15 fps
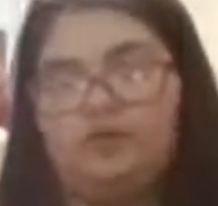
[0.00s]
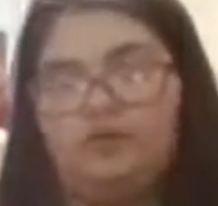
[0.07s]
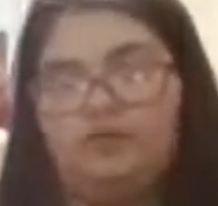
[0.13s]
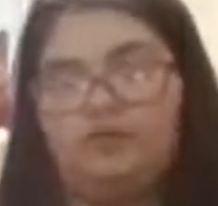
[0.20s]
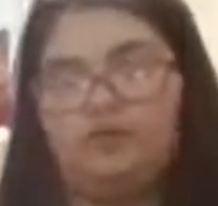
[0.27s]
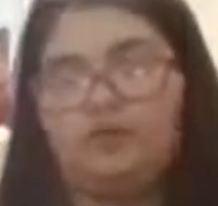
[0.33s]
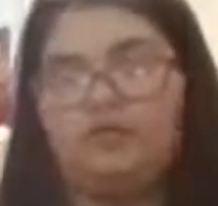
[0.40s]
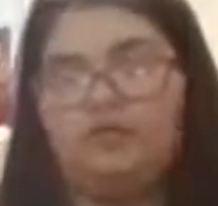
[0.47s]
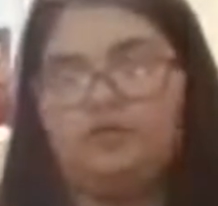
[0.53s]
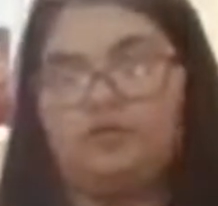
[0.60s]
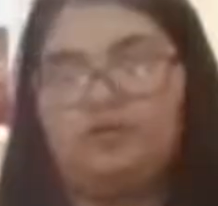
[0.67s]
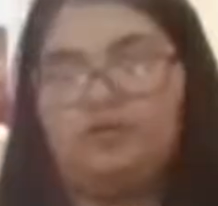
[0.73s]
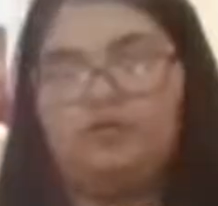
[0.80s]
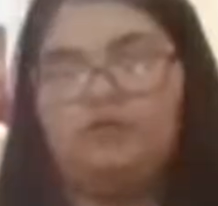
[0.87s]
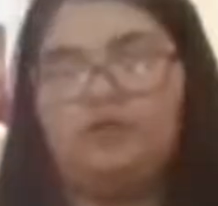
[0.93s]
Which I don't
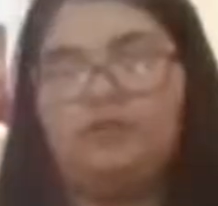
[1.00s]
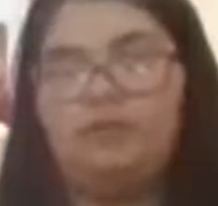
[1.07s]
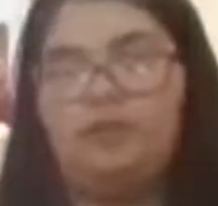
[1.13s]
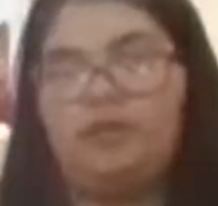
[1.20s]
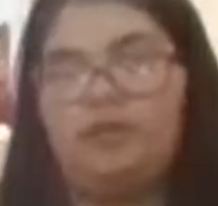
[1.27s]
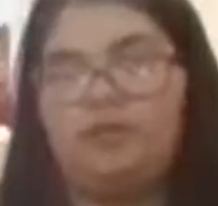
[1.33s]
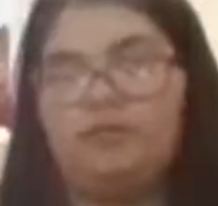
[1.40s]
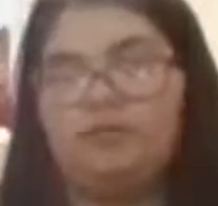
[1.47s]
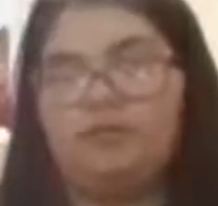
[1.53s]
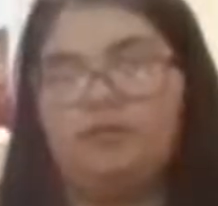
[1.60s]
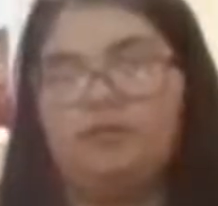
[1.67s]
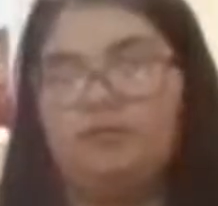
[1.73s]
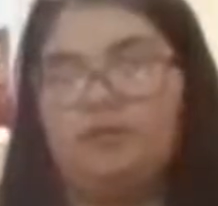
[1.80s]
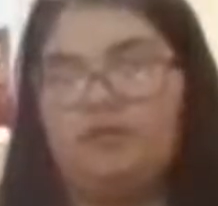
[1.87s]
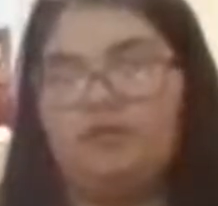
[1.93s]
think my parents really
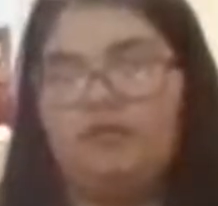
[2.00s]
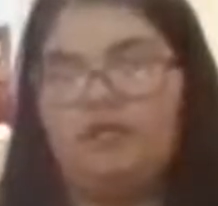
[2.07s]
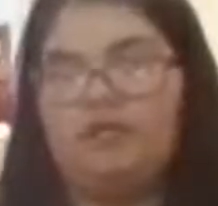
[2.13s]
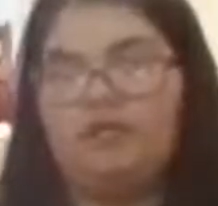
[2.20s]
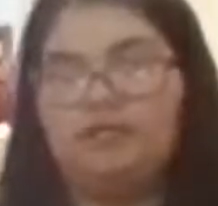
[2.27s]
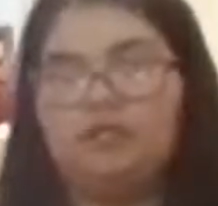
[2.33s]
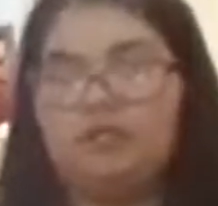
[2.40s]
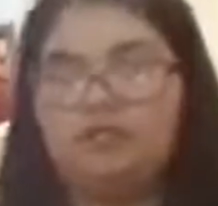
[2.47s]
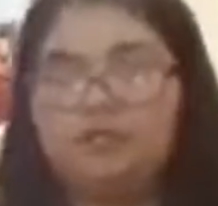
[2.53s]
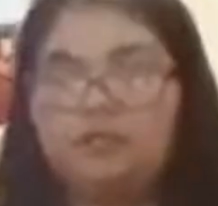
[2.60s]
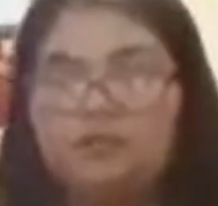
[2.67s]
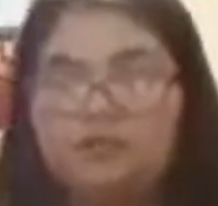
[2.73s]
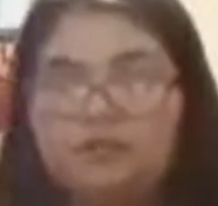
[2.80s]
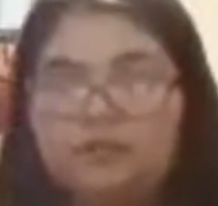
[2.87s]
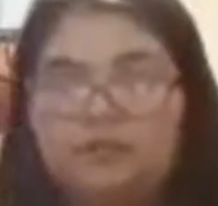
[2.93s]
realized.
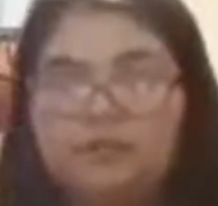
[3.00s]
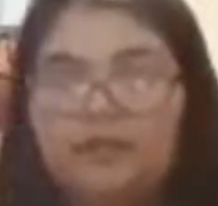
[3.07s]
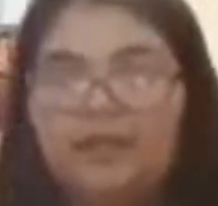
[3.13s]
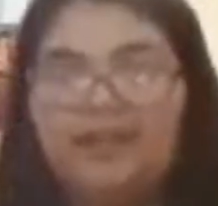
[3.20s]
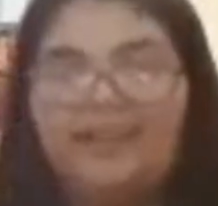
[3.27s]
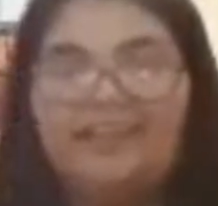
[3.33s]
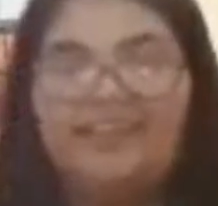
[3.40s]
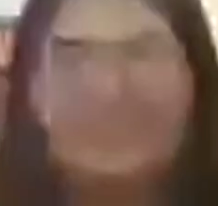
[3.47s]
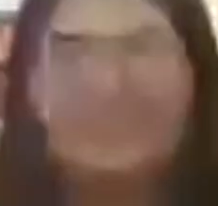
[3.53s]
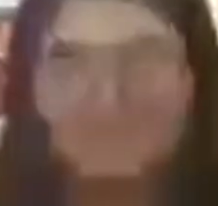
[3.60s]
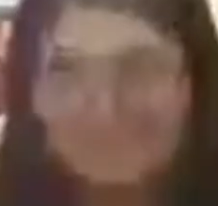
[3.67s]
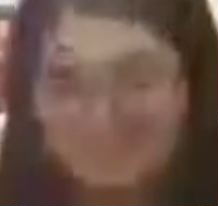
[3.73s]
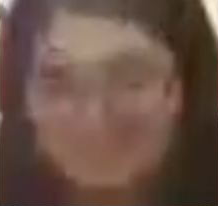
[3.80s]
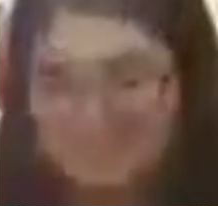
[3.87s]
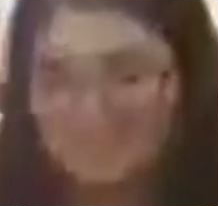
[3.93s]

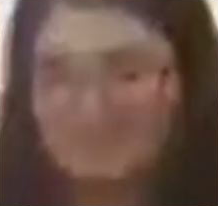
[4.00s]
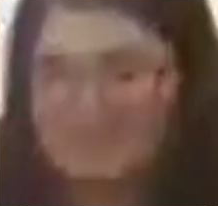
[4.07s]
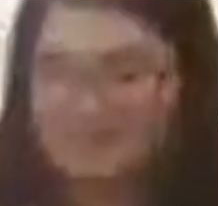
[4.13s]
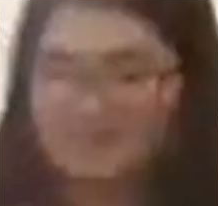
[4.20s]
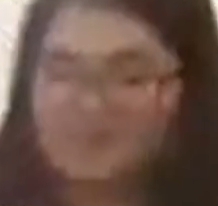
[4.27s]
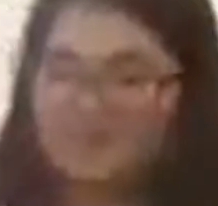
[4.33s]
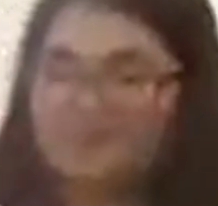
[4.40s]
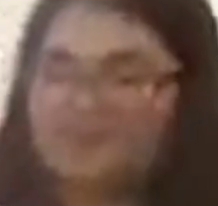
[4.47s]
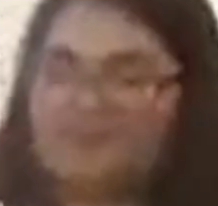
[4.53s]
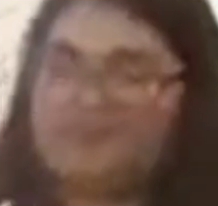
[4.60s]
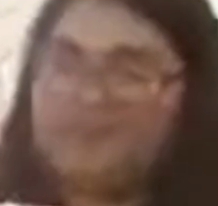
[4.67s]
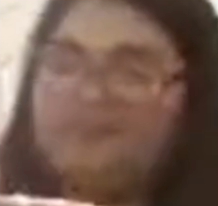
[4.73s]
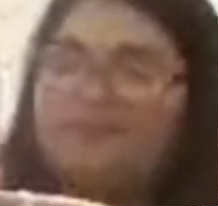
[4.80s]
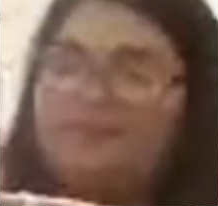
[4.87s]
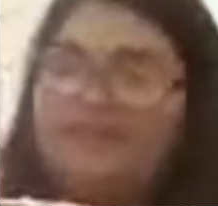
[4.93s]
Thank
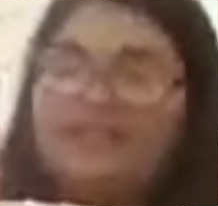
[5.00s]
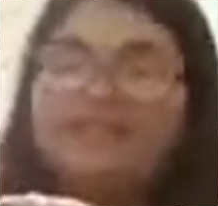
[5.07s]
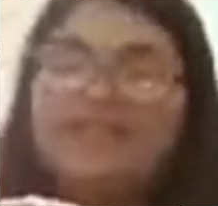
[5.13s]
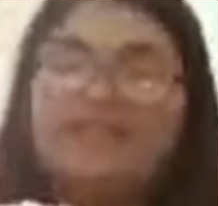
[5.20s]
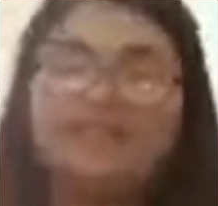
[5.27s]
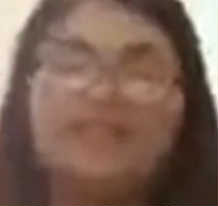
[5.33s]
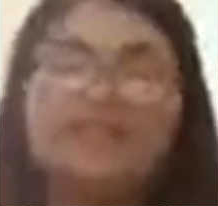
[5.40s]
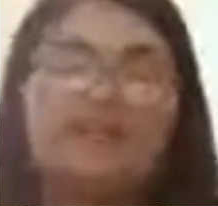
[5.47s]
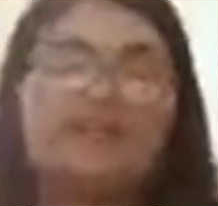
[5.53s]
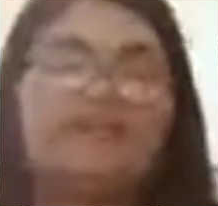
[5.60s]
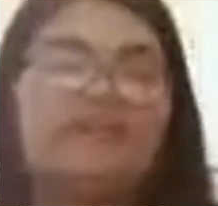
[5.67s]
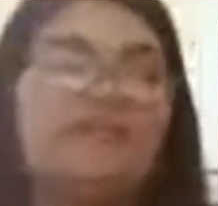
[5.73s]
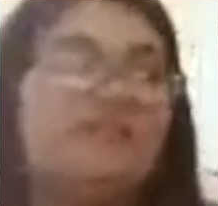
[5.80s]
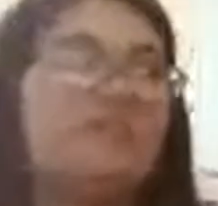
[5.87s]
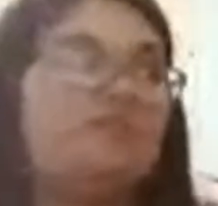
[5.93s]
you. That's actually a
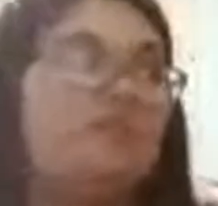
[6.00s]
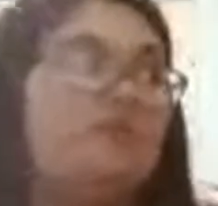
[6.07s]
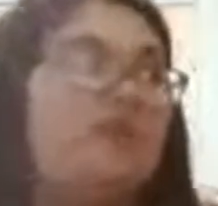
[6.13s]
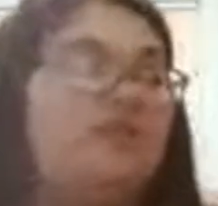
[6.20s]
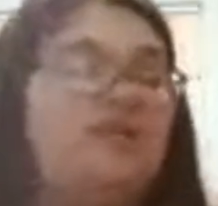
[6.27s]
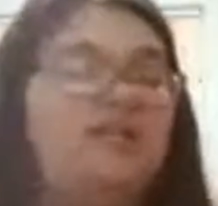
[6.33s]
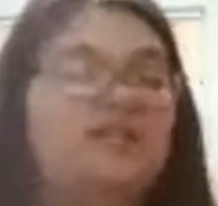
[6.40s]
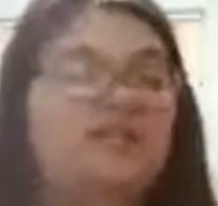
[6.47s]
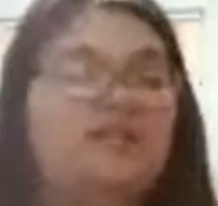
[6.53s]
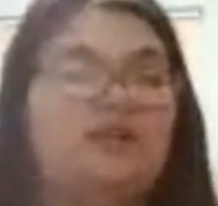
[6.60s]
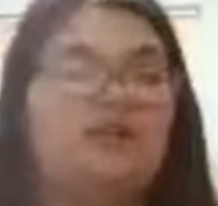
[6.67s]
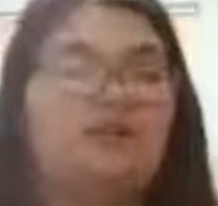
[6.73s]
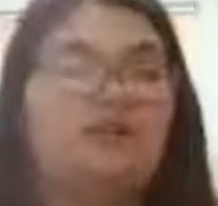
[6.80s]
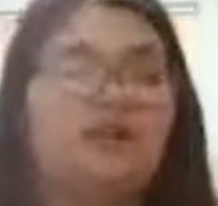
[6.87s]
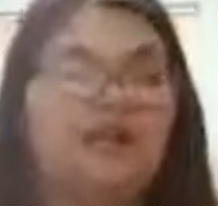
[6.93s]
finished bee. It's the
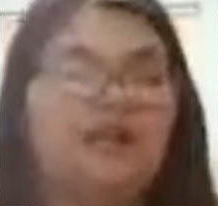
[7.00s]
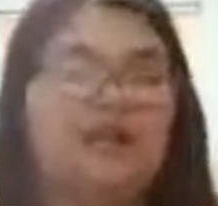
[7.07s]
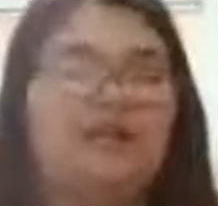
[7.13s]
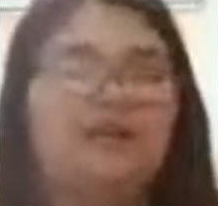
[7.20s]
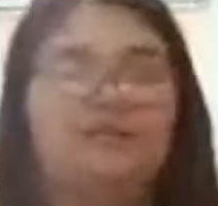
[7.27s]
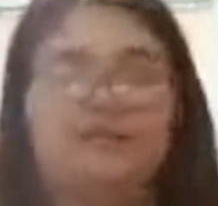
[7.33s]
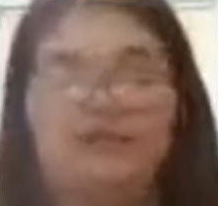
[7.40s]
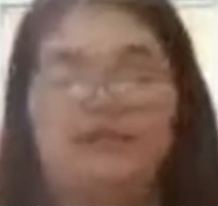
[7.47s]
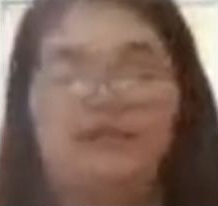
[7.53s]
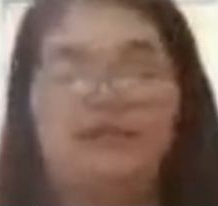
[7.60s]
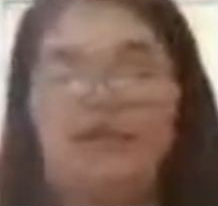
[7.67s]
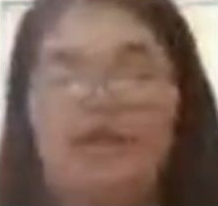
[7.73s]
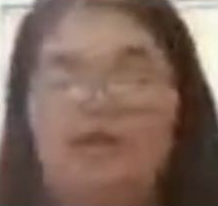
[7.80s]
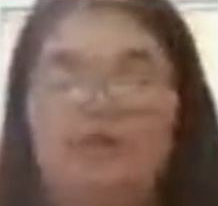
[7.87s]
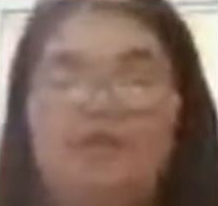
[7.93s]
only one I have.
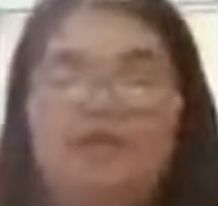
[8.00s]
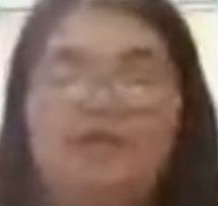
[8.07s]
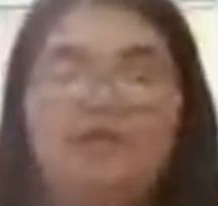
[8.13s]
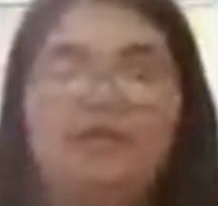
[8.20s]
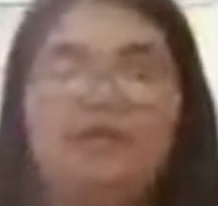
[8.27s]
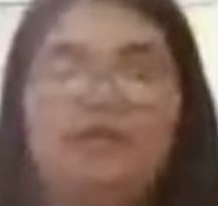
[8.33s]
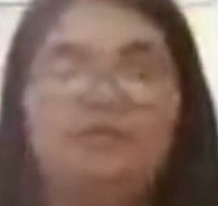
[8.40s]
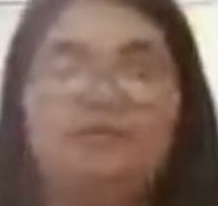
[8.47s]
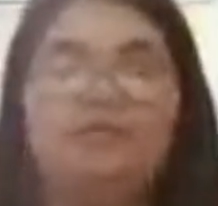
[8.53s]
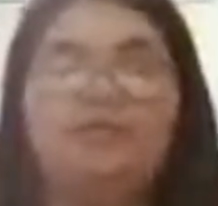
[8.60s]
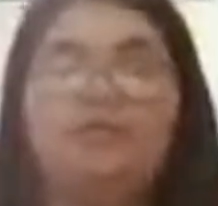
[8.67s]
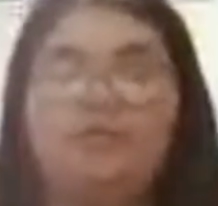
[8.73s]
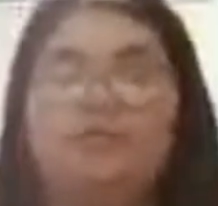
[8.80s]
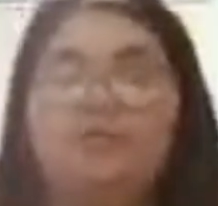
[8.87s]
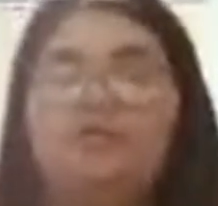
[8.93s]
I'm making another bee,
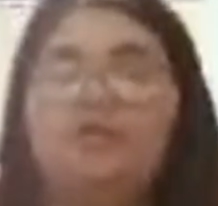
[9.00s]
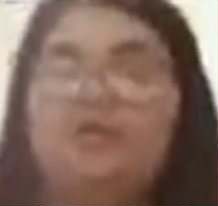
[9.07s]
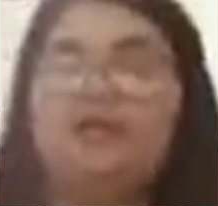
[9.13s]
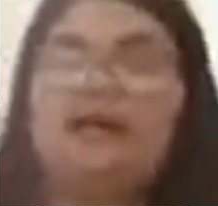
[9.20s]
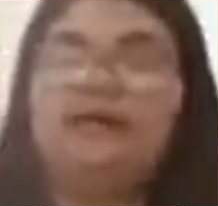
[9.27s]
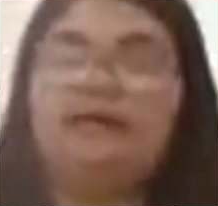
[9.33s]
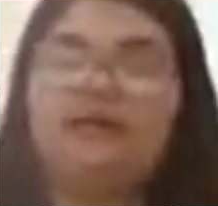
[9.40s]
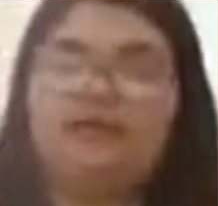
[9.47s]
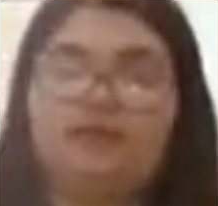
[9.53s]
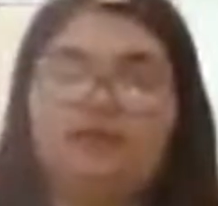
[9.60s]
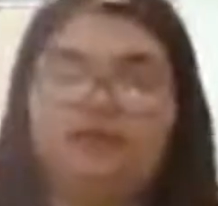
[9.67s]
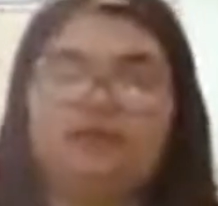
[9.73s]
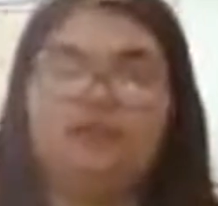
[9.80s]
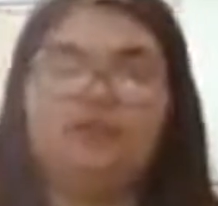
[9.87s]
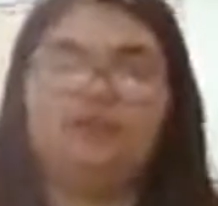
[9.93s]
so I'm only going to have 2
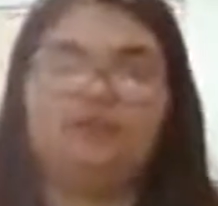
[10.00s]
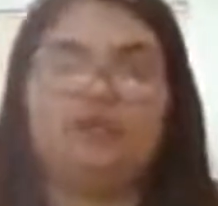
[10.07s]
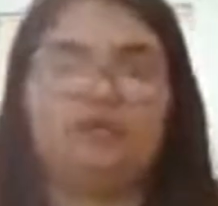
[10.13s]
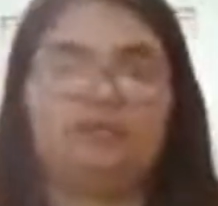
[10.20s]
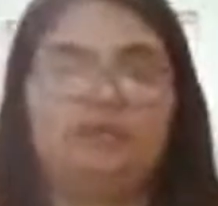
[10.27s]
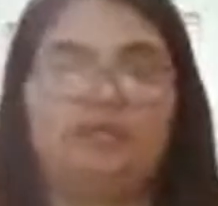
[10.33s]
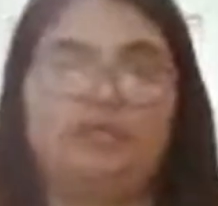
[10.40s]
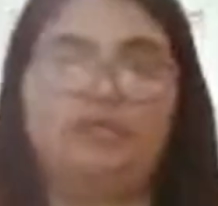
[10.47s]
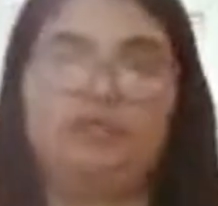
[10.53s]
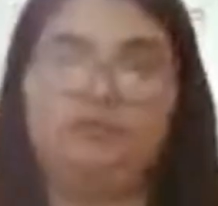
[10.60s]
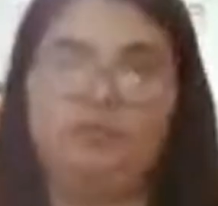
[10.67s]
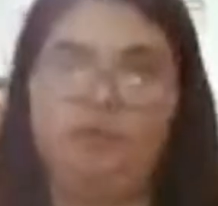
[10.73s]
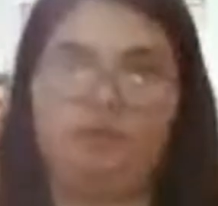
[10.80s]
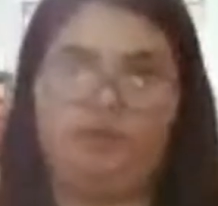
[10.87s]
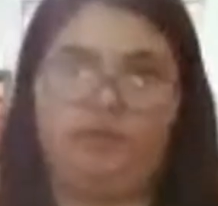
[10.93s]
for this drop because I'm
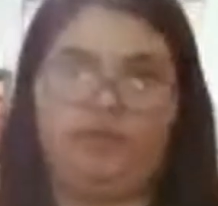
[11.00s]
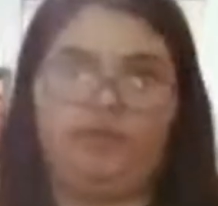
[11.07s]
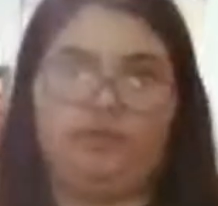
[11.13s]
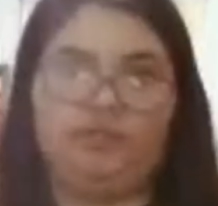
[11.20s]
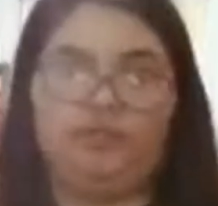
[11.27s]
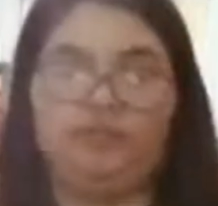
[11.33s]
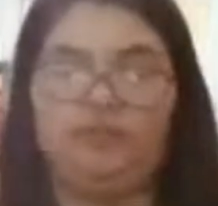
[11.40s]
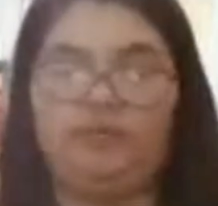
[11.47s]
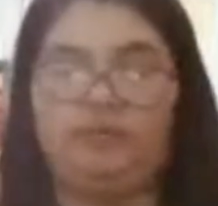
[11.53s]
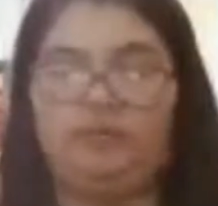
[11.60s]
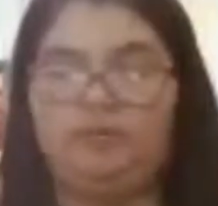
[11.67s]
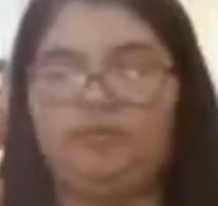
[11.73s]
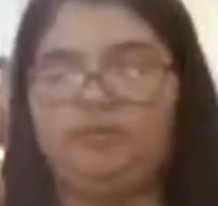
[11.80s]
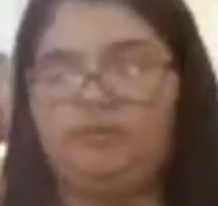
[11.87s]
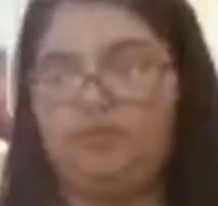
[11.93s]
not really interested in making
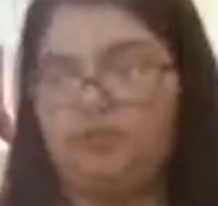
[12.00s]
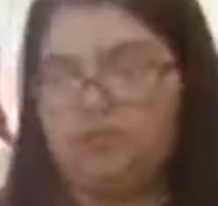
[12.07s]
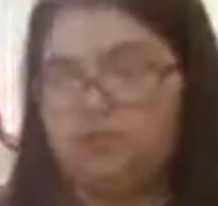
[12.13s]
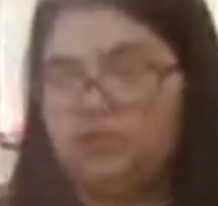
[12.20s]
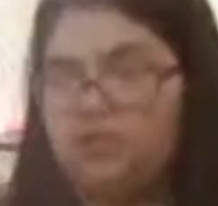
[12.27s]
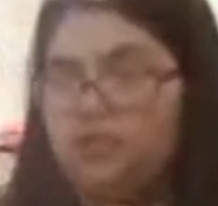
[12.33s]
bees because